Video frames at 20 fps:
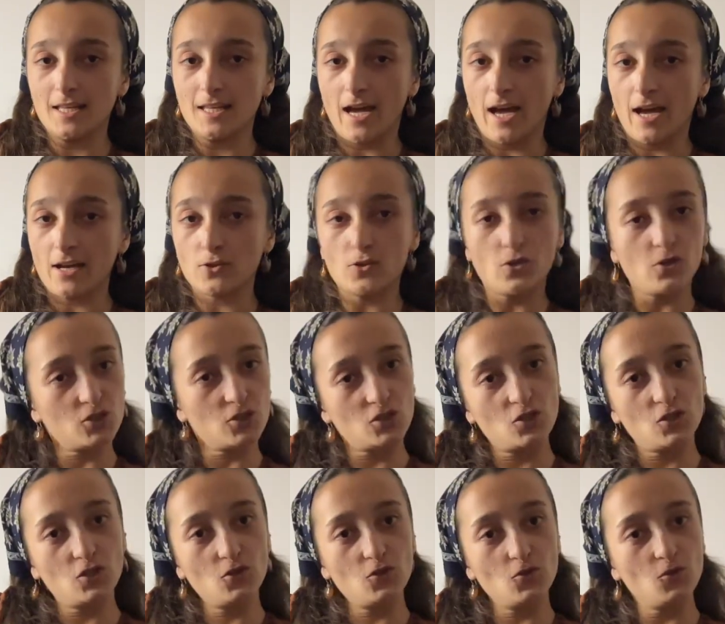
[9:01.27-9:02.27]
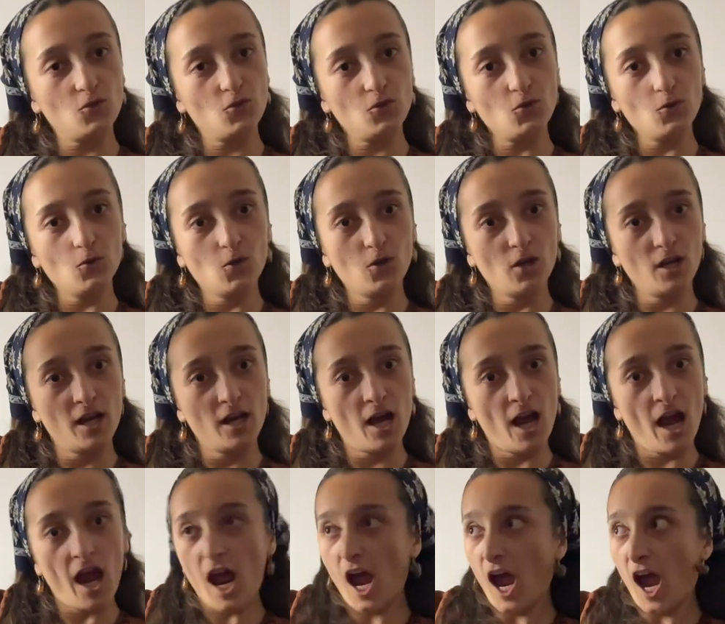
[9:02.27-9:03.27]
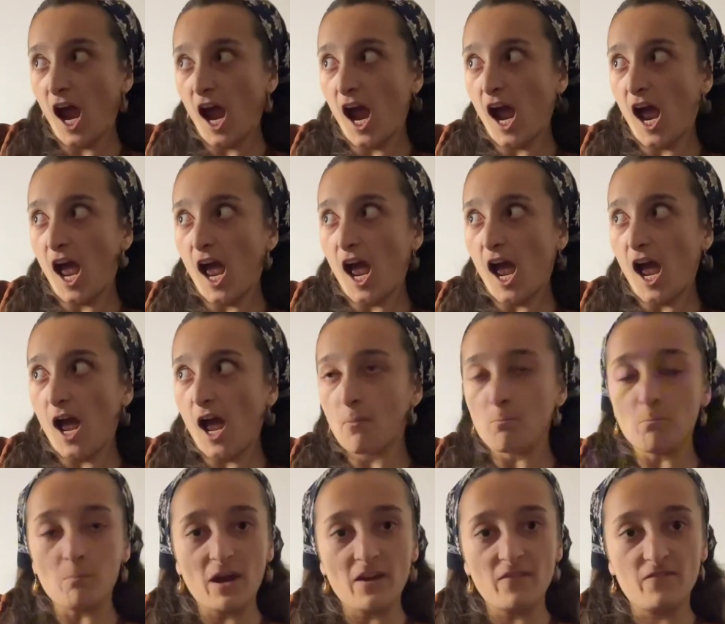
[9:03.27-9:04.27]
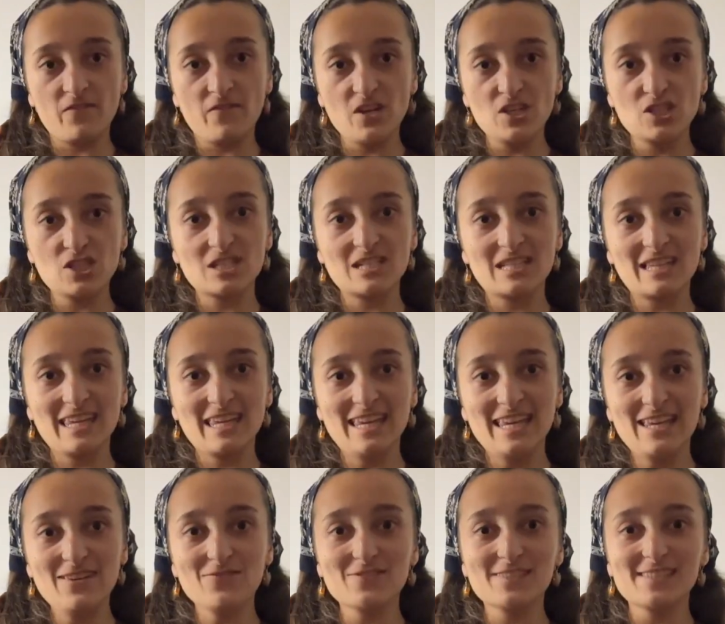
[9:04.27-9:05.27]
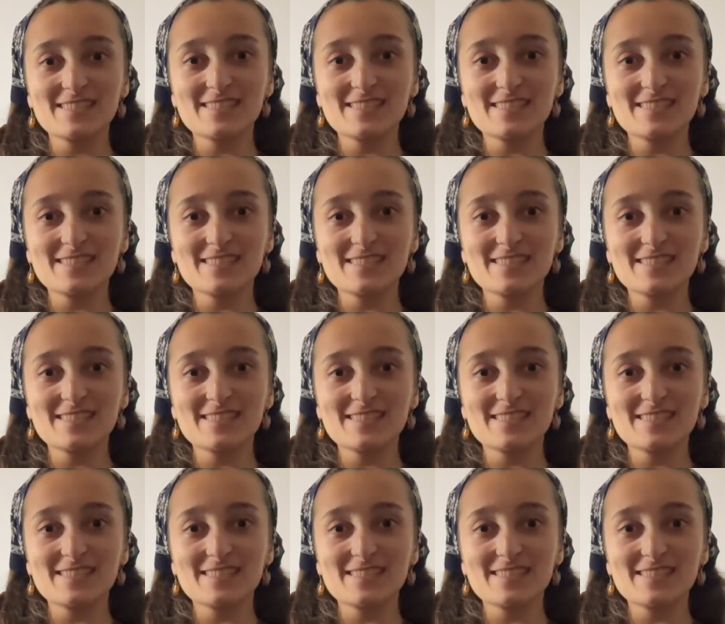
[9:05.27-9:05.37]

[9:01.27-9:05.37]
I caught 2. My fish sleeves.